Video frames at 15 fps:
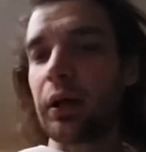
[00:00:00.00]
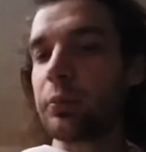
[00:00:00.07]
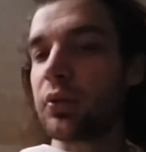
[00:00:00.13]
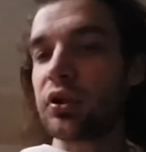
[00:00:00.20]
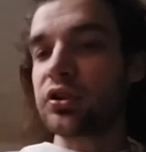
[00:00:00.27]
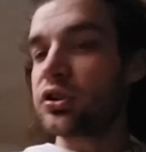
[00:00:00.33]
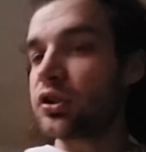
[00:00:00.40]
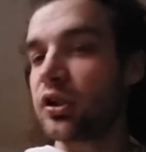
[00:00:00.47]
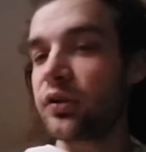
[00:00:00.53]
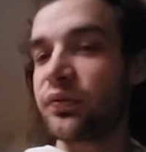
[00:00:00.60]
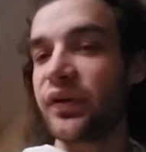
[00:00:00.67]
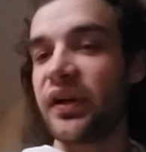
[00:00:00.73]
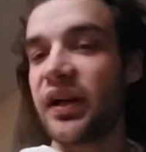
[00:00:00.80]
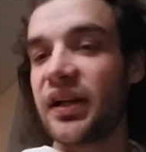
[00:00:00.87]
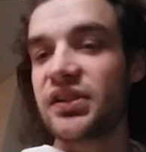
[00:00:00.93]
I'm not sure
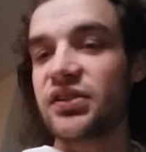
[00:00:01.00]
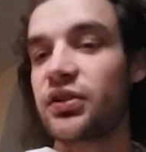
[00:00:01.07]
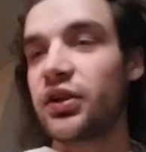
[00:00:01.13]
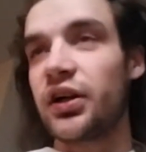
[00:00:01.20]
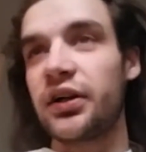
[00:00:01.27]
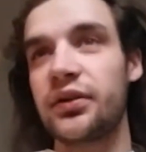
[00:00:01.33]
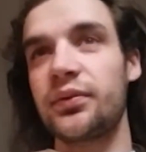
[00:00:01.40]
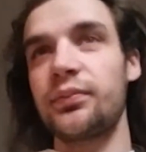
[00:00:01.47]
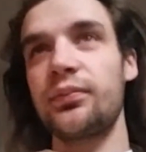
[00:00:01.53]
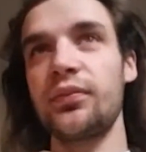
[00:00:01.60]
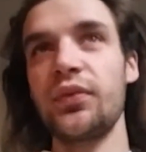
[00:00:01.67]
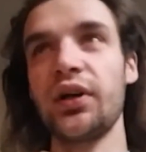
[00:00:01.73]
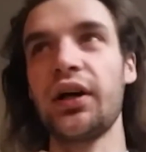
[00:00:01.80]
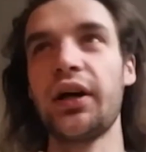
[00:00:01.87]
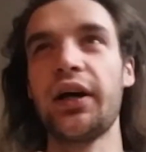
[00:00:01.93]
if it is or not.
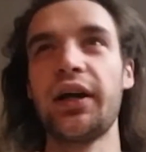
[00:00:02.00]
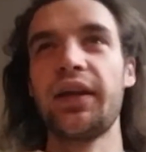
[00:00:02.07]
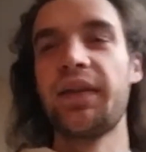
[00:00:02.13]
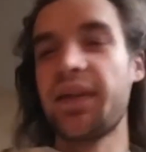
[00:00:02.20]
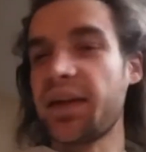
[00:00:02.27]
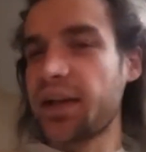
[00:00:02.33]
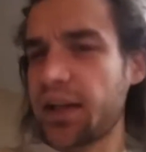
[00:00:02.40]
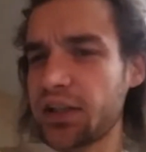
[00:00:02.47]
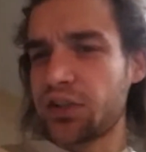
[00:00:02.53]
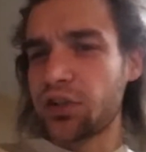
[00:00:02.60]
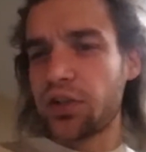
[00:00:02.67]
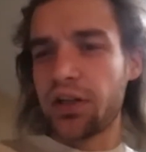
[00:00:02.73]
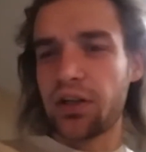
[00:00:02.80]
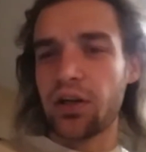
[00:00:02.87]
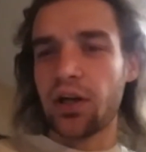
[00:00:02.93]
I think I turned